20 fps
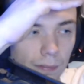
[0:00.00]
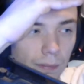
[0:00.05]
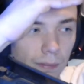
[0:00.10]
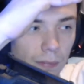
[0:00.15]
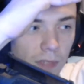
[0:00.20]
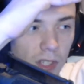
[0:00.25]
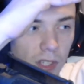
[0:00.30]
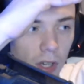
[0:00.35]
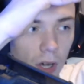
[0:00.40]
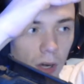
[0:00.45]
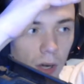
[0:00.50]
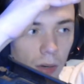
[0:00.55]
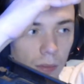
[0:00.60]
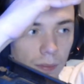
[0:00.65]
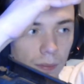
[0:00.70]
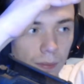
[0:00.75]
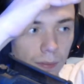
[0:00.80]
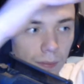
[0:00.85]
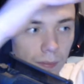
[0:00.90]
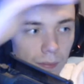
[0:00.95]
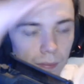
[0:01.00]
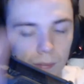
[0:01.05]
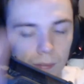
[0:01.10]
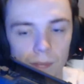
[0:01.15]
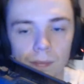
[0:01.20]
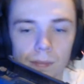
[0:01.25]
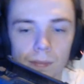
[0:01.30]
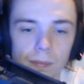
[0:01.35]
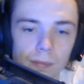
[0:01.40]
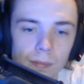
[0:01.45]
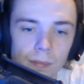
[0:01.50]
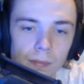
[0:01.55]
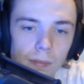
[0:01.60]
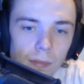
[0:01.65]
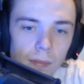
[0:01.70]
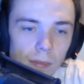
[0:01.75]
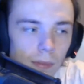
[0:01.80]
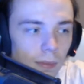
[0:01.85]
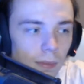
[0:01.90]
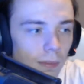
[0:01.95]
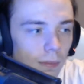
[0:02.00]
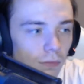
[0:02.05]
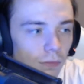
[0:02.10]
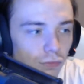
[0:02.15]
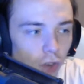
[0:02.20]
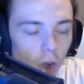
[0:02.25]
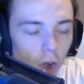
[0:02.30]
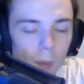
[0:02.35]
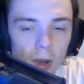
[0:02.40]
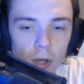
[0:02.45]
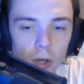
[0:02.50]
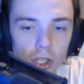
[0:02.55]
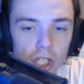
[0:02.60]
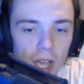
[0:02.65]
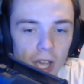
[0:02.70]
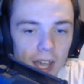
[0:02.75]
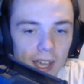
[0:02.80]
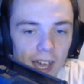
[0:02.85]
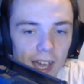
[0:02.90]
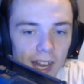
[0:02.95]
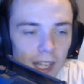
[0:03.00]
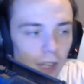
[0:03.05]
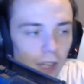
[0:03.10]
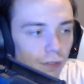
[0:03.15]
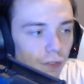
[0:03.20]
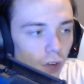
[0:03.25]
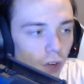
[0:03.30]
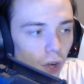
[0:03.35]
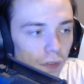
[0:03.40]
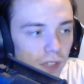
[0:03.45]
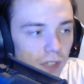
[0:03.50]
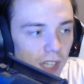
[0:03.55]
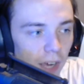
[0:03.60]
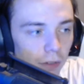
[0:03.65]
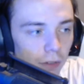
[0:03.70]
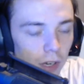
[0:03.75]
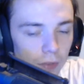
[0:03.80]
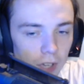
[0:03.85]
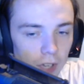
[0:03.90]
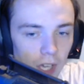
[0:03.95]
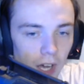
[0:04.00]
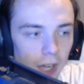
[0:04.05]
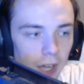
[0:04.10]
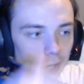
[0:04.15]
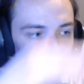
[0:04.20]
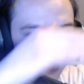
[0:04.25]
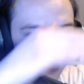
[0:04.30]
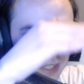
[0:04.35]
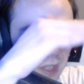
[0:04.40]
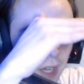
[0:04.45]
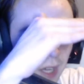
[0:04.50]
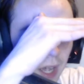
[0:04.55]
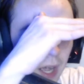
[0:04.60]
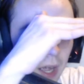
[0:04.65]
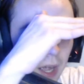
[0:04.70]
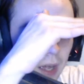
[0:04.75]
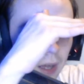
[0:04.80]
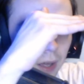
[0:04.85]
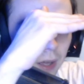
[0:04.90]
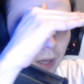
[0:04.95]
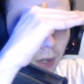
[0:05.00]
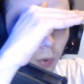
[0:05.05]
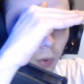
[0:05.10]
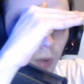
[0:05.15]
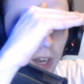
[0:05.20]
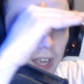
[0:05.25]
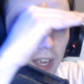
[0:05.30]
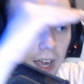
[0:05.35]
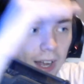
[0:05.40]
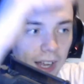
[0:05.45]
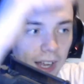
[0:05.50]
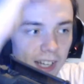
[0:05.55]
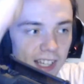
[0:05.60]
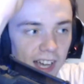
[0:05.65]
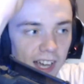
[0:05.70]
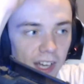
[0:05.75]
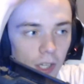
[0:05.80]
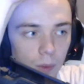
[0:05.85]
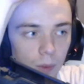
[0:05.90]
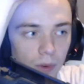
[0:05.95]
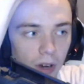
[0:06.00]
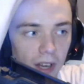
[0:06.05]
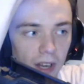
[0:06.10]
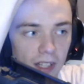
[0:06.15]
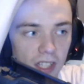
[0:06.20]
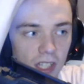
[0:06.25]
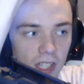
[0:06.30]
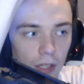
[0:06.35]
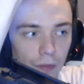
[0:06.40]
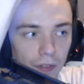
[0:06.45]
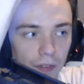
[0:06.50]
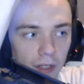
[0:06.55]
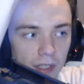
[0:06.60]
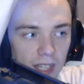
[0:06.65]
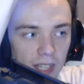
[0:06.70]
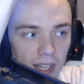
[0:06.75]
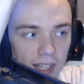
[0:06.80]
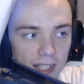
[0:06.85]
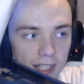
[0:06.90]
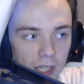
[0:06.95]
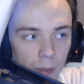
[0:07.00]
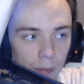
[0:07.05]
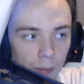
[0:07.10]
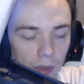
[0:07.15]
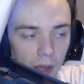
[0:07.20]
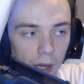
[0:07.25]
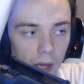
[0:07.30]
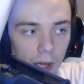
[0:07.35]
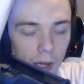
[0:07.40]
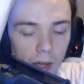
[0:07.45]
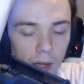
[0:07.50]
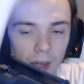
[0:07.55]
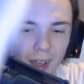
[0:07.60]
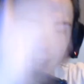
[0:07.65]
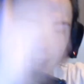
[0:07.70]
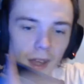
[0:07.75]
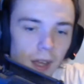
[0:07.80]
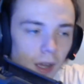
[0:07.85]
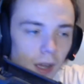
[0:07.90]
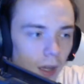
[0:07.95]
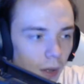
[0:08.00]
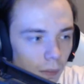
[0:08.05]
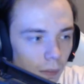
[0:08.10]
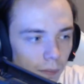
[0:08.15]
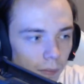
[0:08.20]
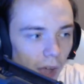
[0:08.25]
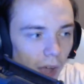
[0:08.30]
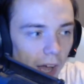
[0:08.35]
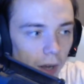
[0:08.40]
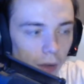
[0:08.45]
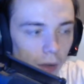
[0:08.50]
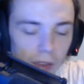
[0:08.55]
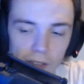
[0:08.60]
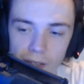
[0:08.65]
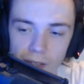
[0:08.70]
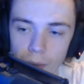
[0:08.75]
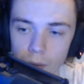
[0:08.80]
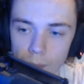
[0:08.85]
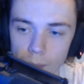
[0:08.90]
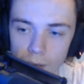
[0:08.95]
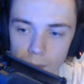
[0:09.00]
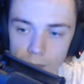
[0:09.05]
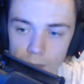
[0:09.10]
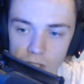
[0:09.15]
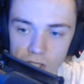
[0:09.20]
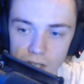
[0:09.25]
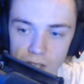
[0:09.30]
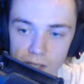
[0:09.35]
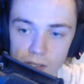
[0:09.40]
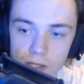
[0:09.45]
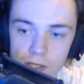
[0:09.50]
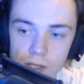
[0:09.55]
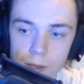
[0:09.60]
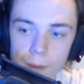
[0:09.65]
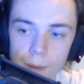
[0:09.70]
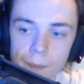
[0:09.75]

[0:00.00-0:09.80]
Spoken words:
So Roman or Jay getting involved to get rid of a guy who's there, when a guy like Daniel Bryan still feels like he's up there. I don't think that would have made much sense.